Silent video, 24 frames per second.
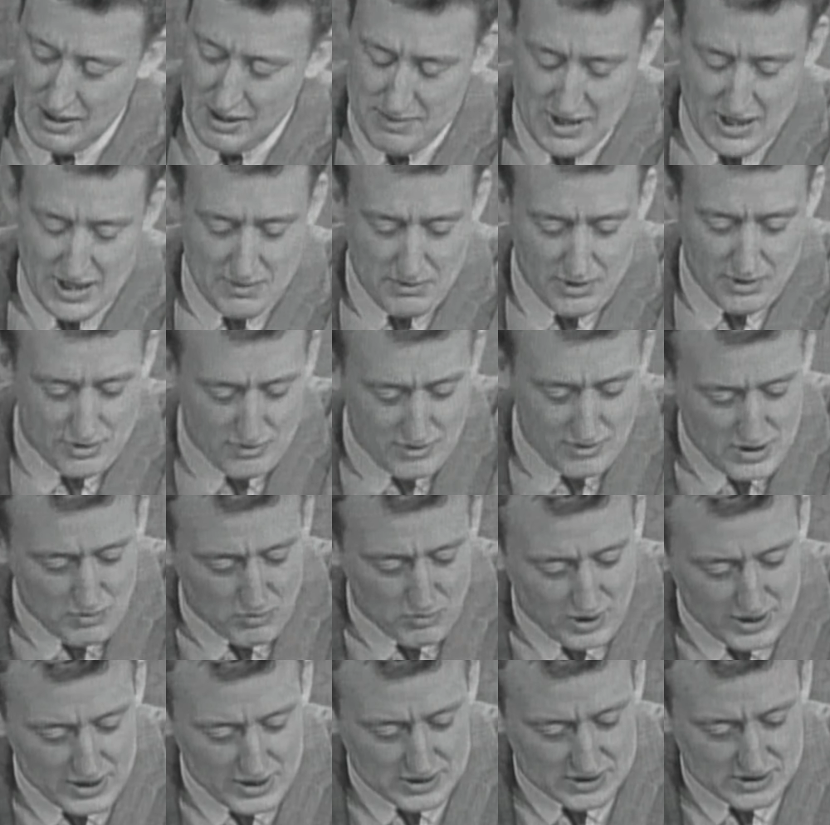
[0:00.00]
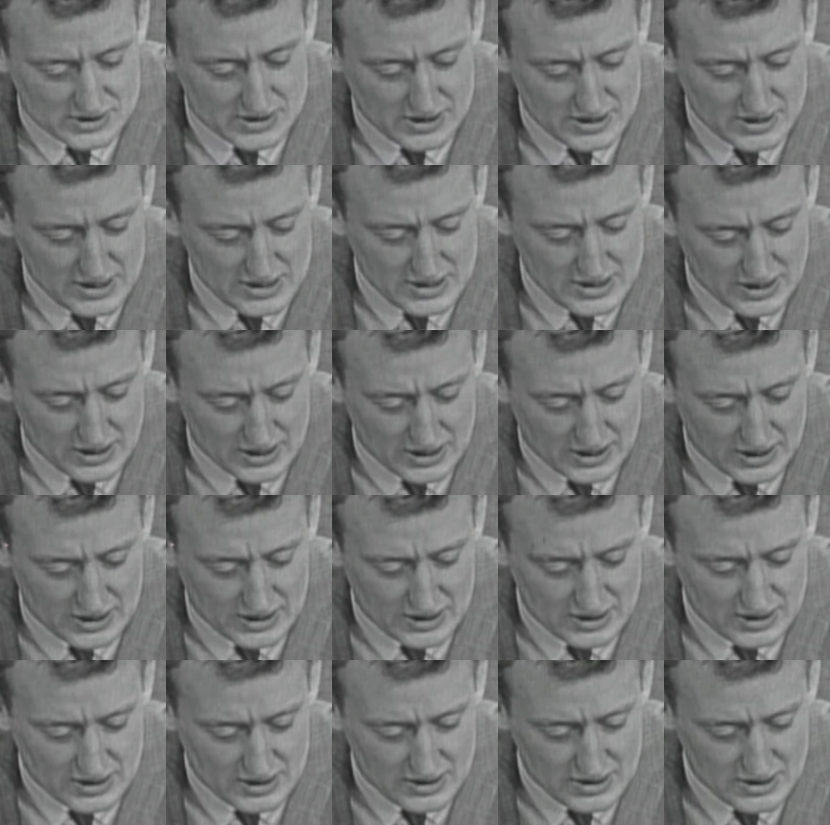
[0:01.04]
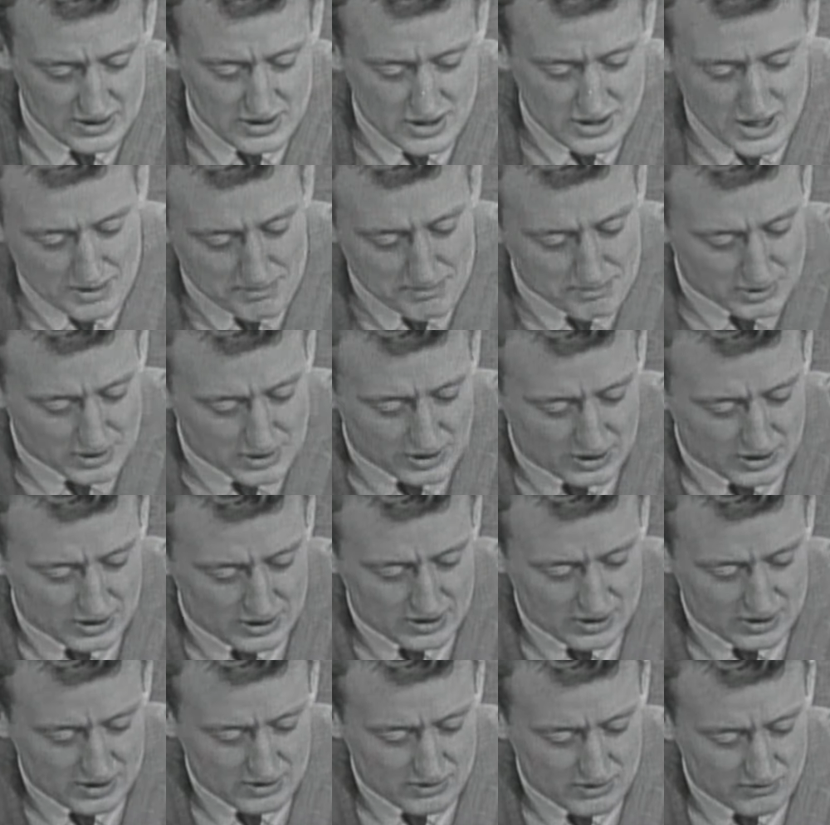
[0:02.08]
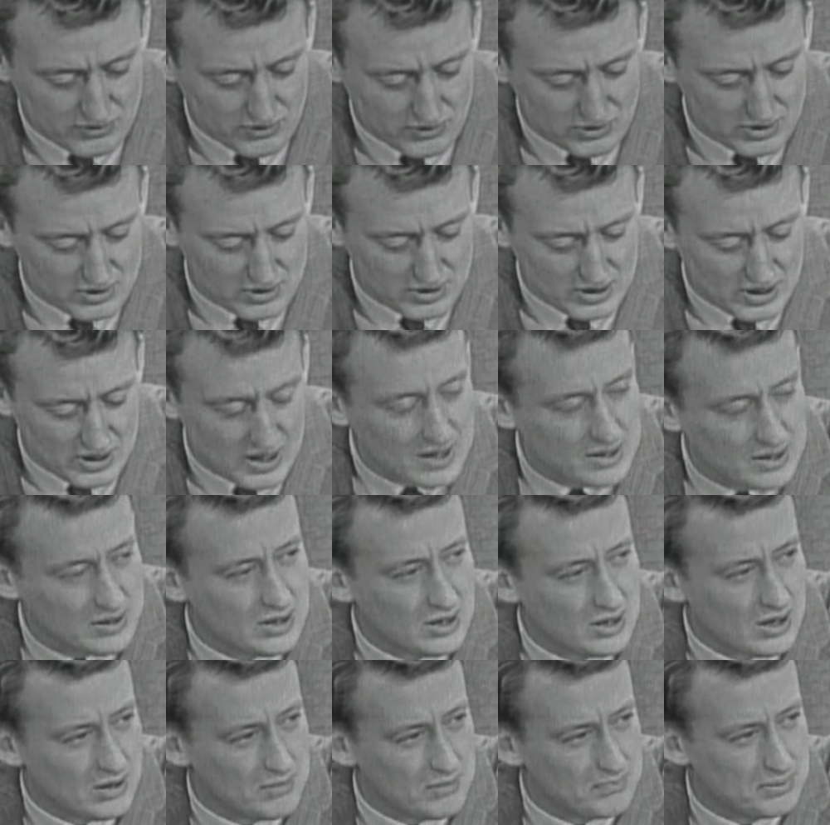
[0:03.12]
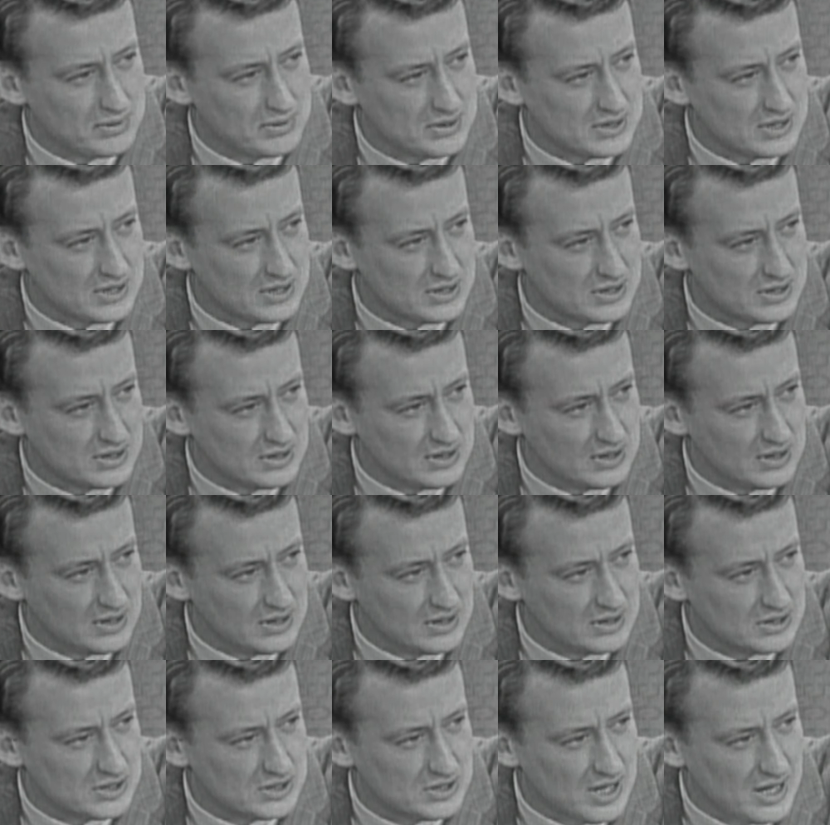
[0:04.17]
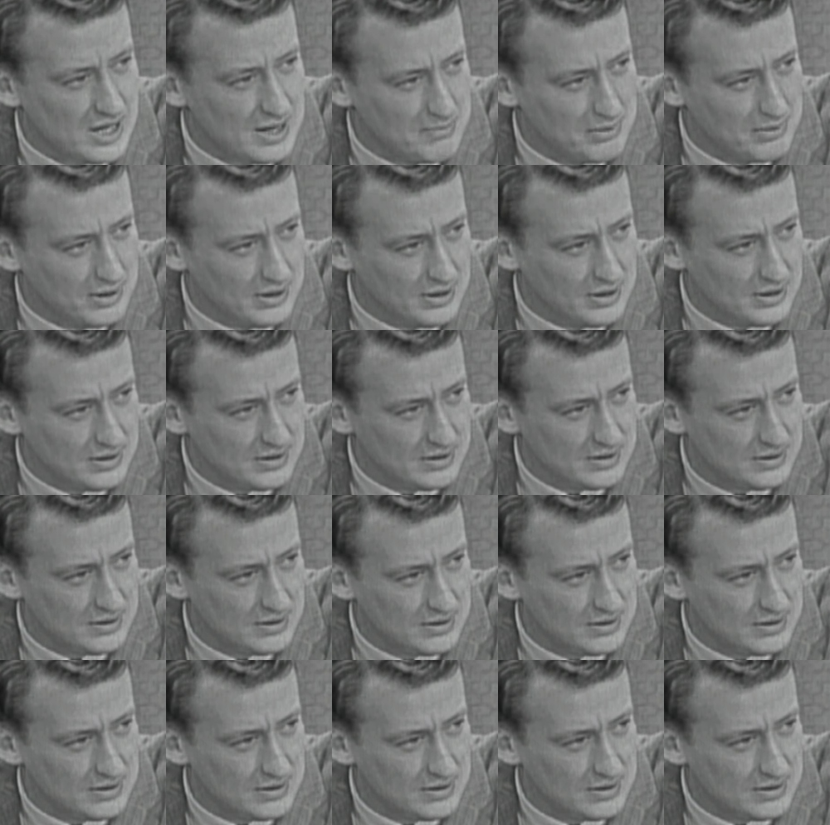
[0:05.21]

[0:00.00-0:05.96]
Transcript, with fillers: Tell me, number three, what is the number for the on-guard position in sabre?